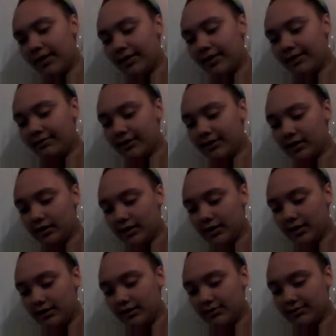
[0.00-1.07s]
I figured it out.
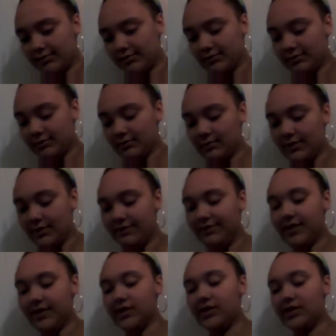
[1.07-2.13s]
I'm
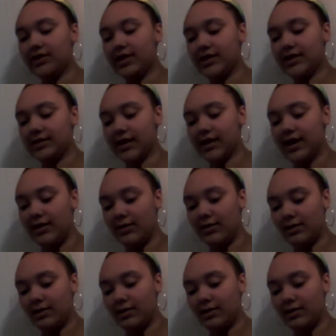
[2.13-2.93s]
figuring things out.